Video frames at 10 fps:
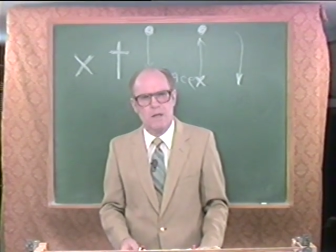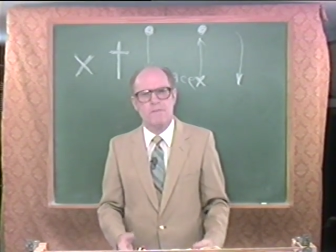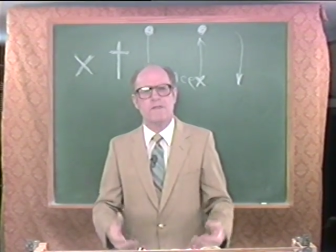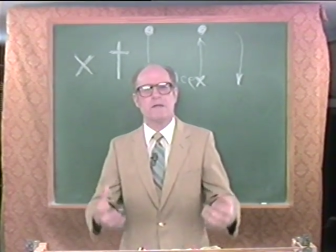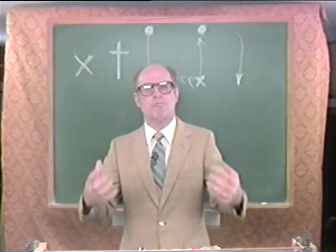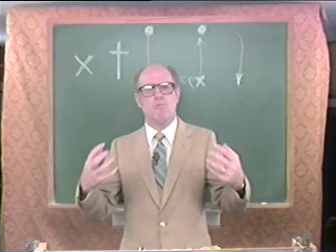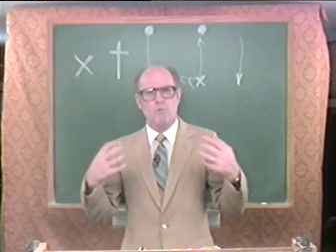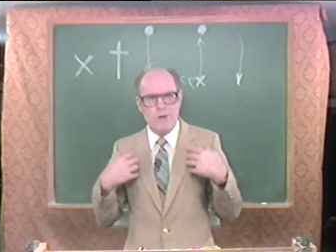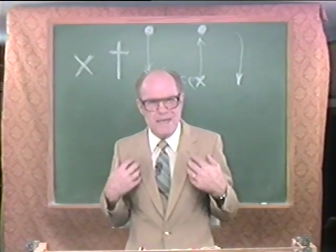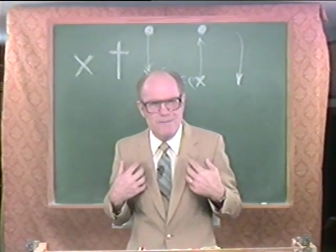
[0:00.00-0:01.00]

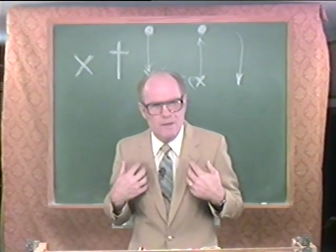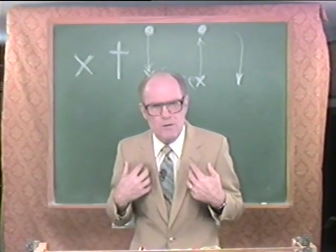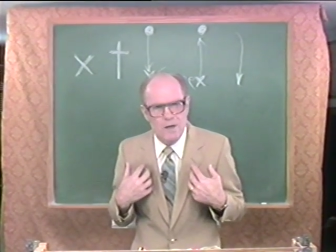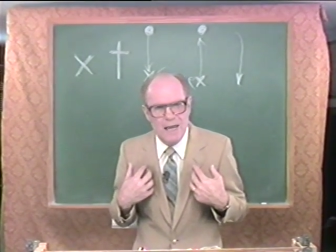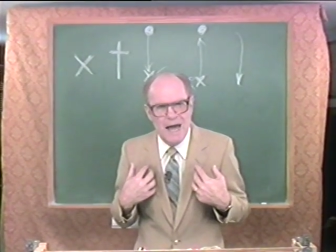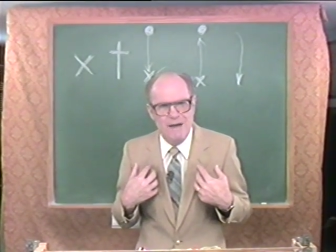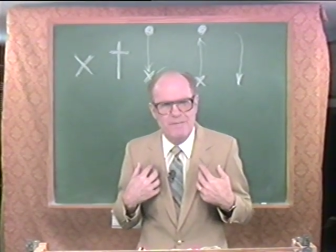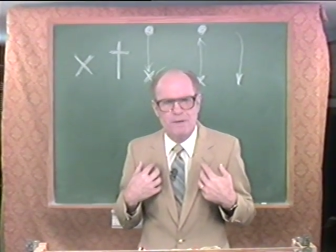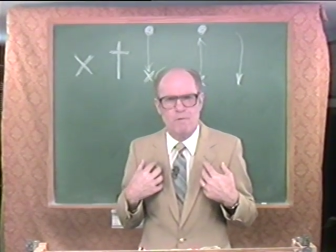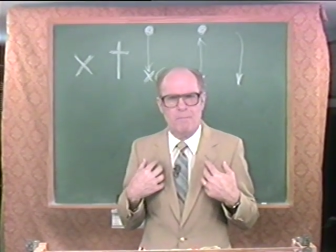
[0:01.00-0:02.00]
Then we that are alive
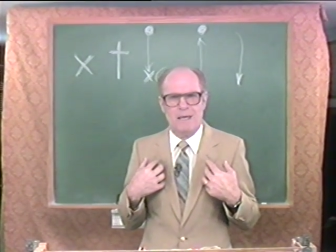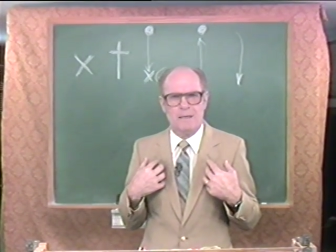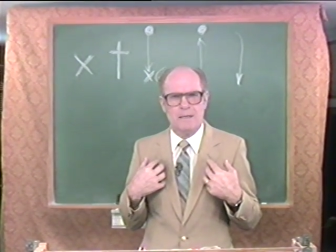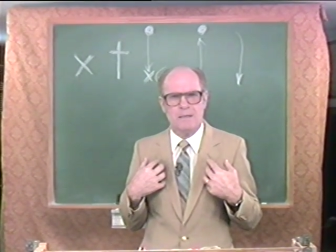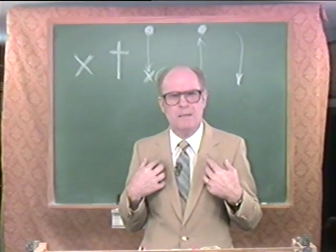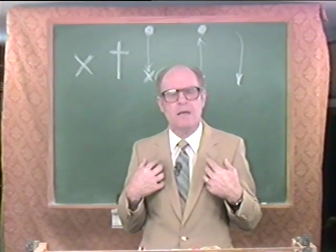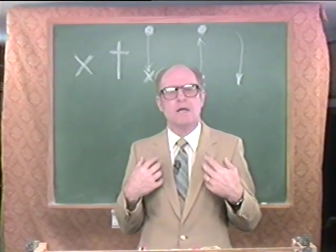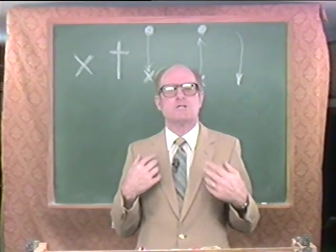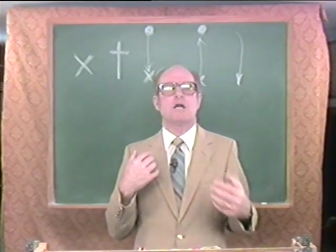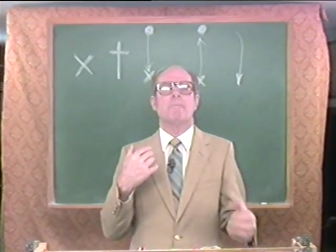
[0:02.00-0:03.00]
and remain
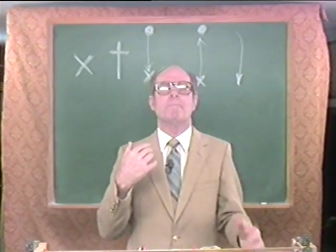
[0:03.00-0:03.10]
shall